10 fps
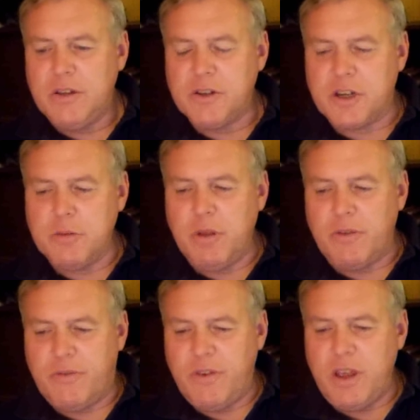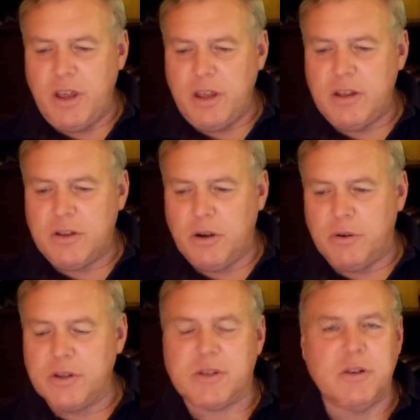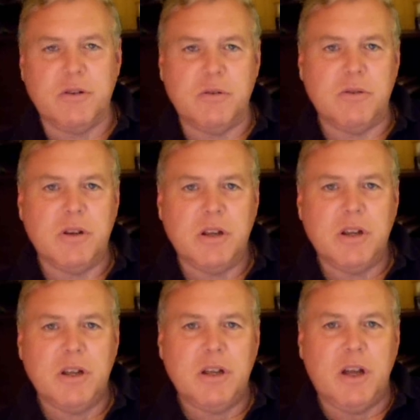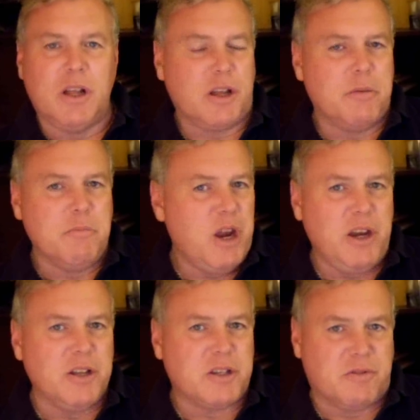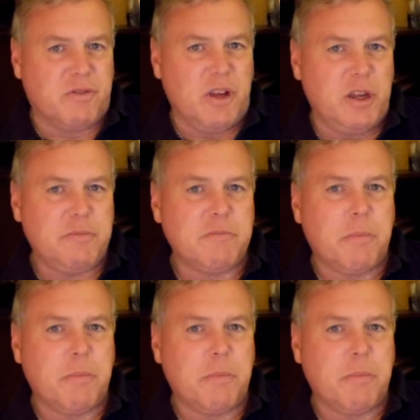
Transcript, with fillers: There's going to be a fee going to, like a maintenance fee,